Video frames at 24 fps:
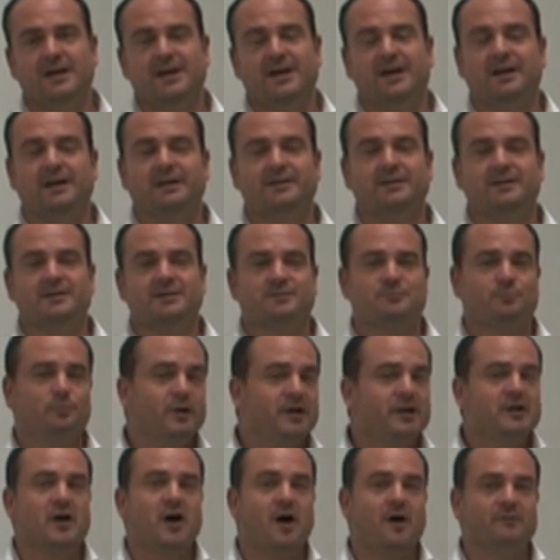And I think it's
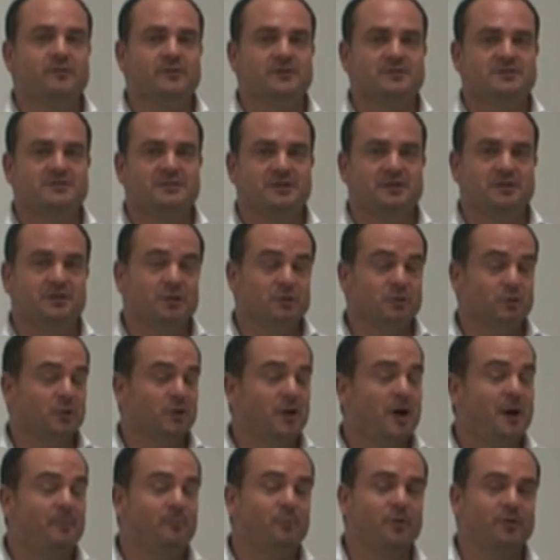pretty obvious that you can do a
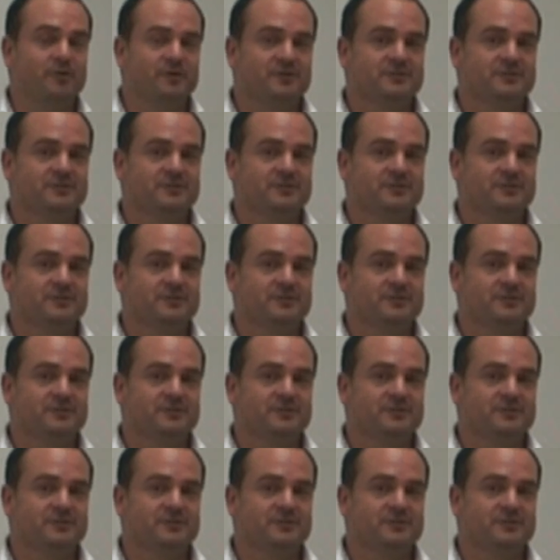lot more